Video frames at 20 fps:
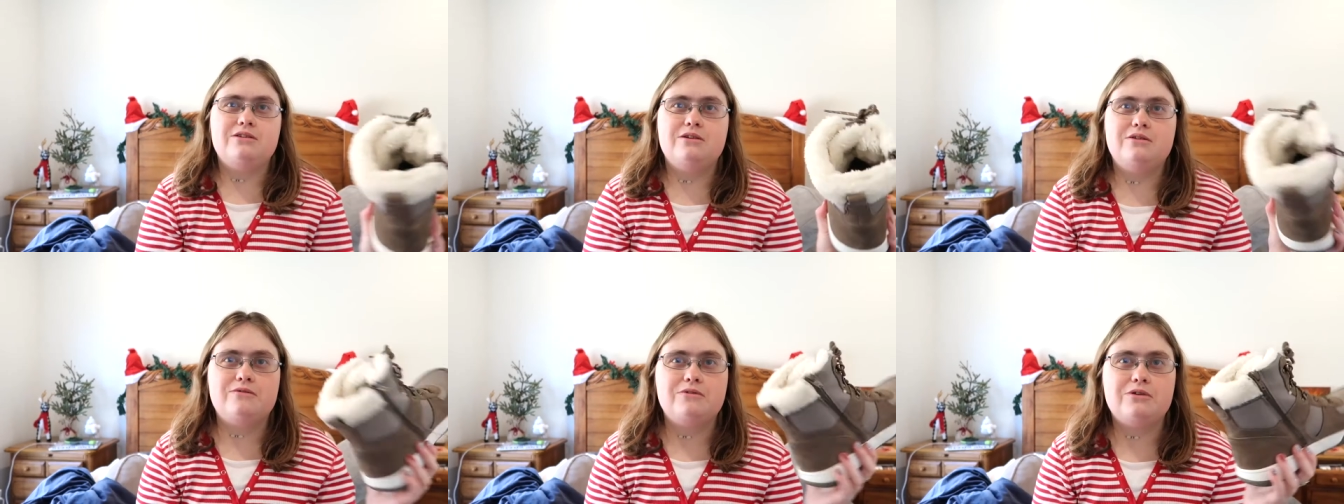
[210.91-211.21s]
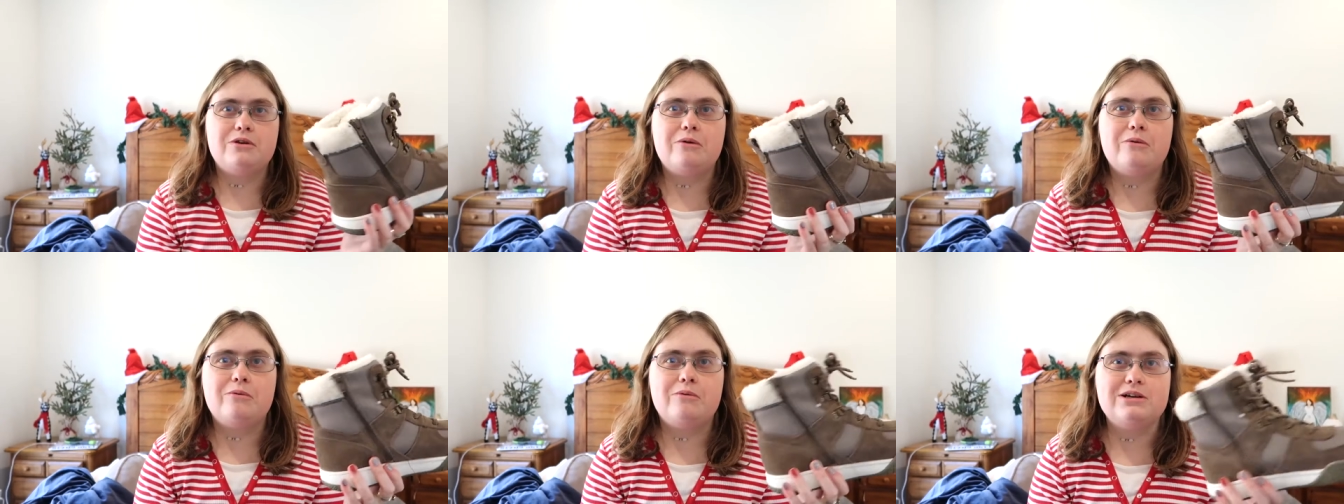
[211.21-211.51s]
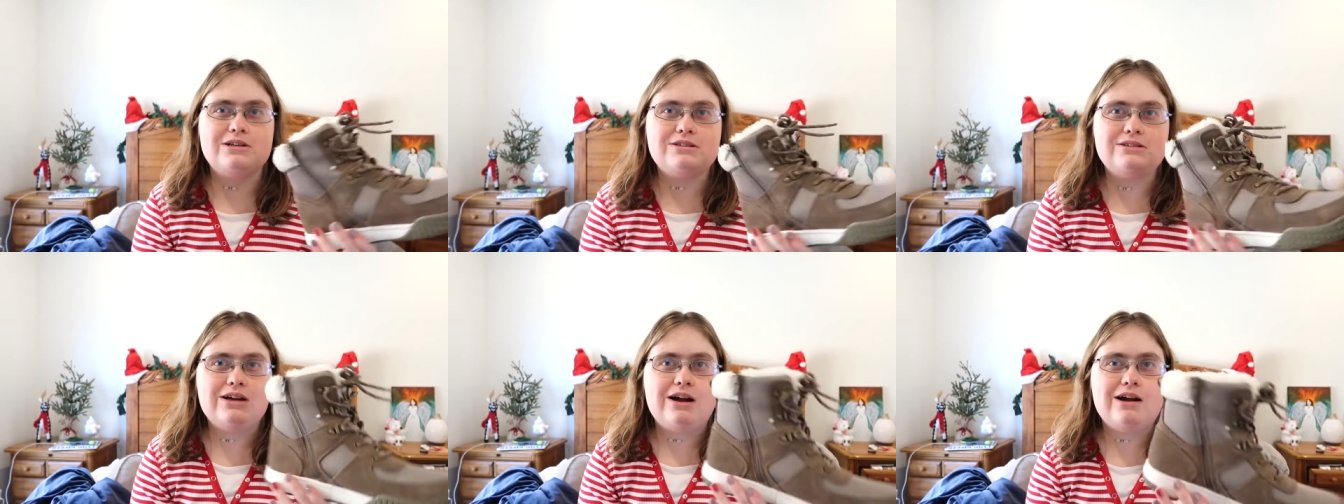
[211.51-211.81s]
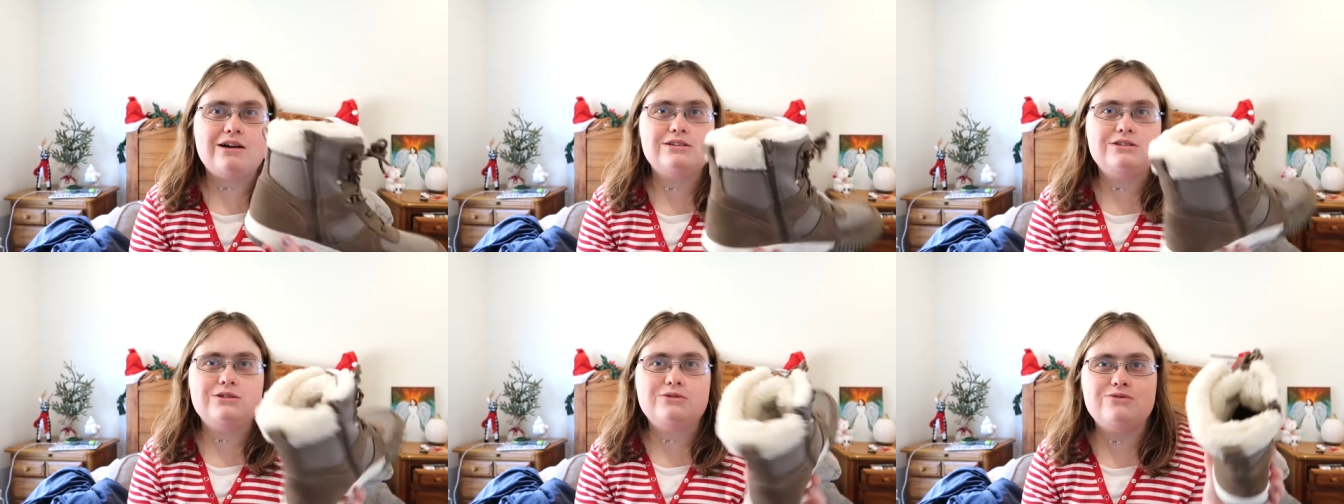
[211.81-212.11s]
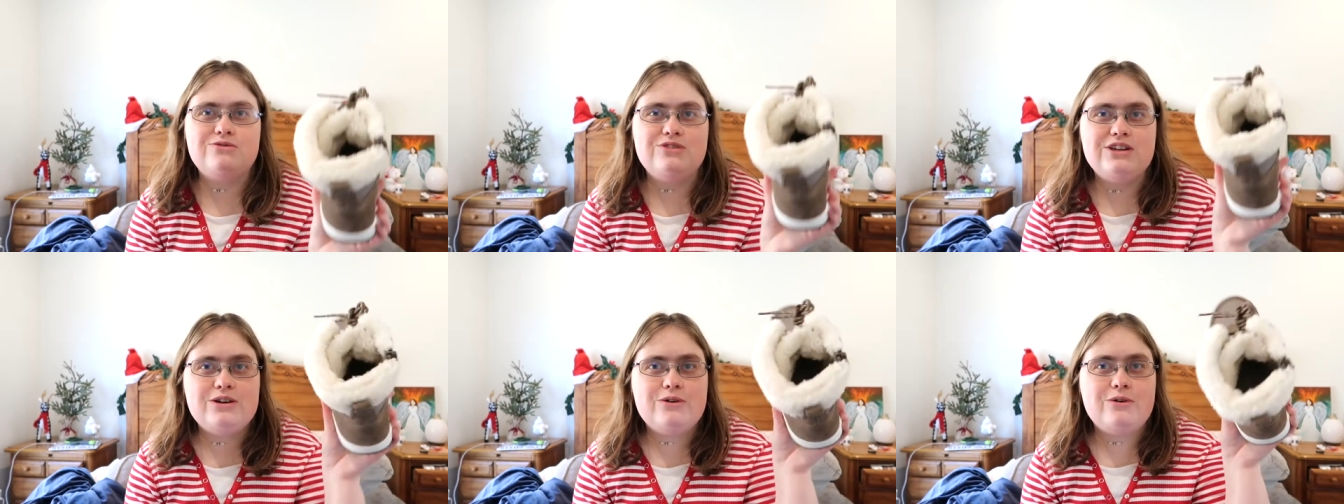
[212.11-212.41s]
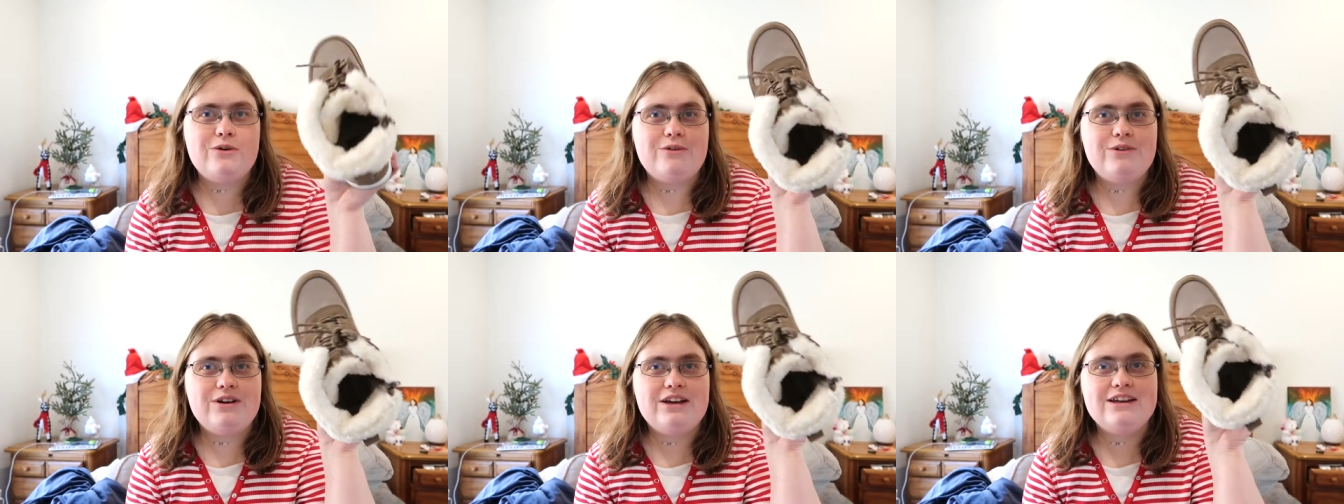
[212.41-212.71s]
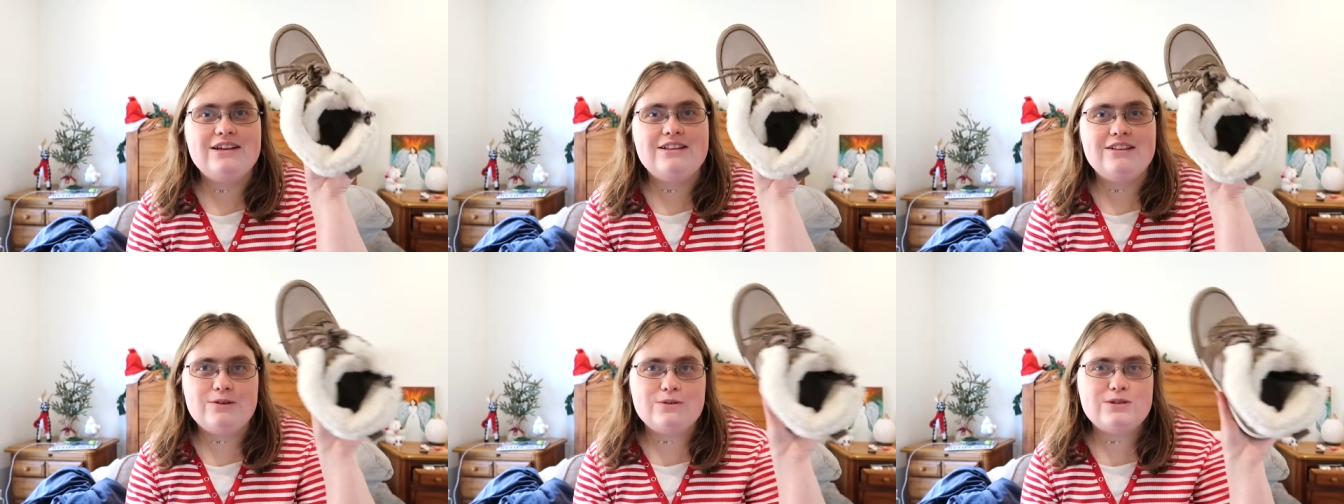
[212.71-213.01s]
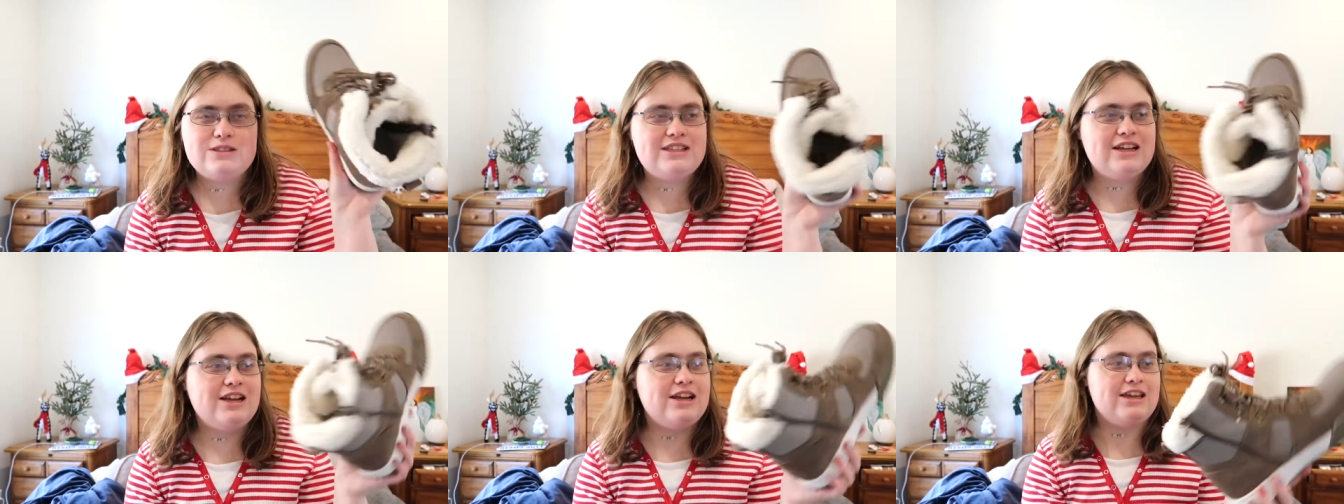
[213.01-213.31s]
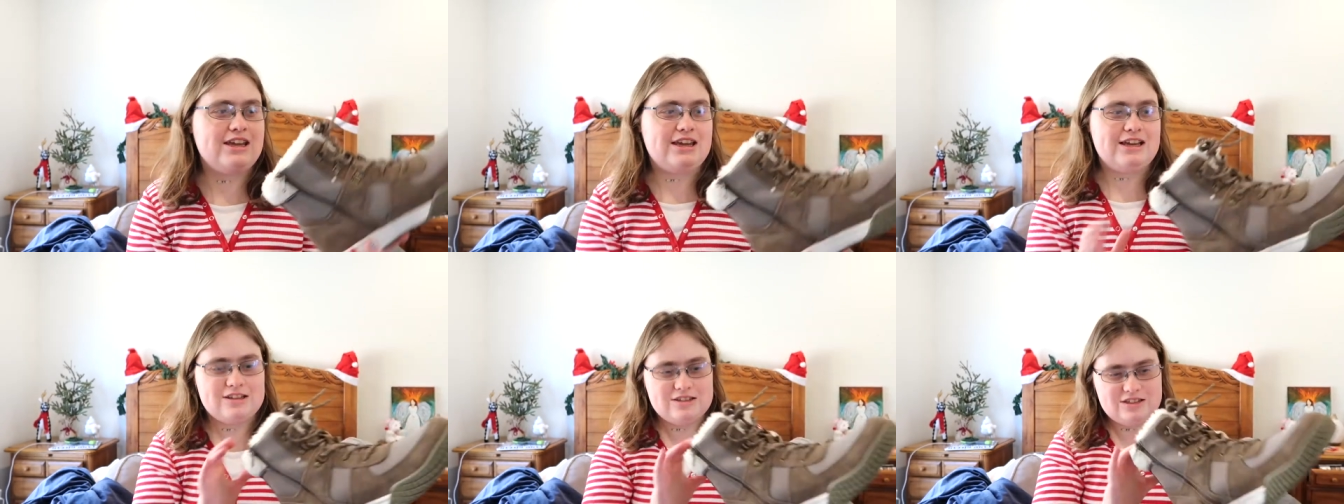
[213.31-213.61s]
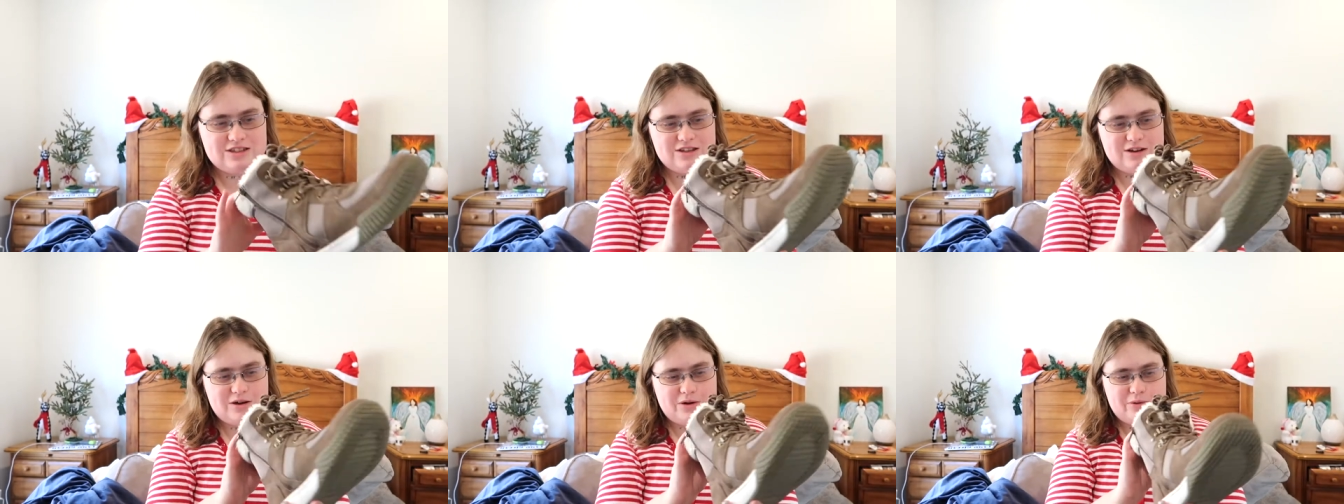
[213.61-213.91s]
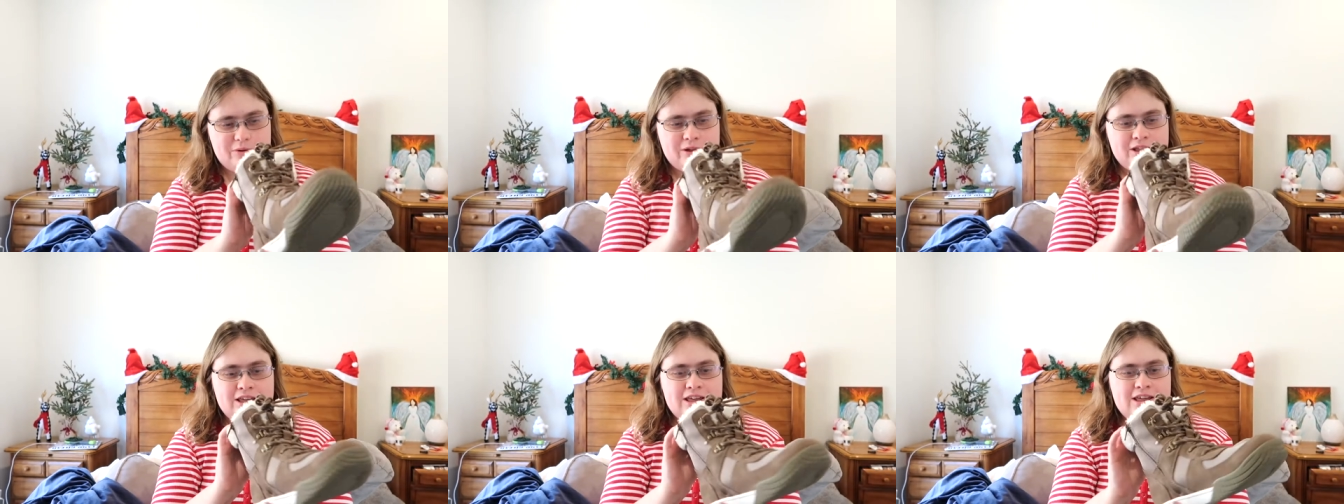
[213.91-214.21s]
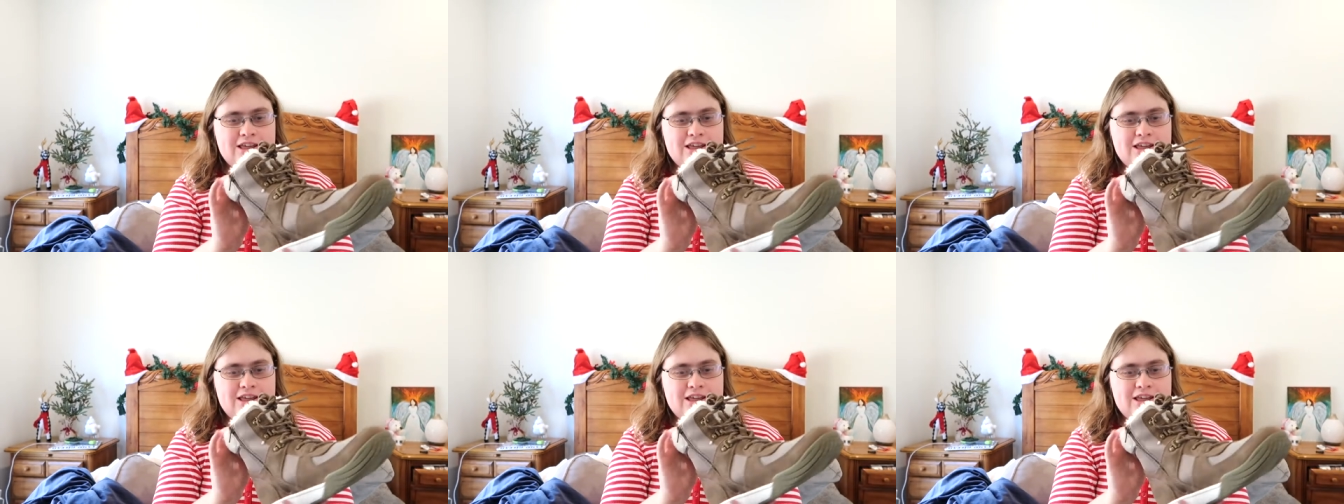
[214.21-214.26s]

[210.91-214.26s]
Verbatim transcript: if you don't wear socks, your feet are going to get a little stinky. So,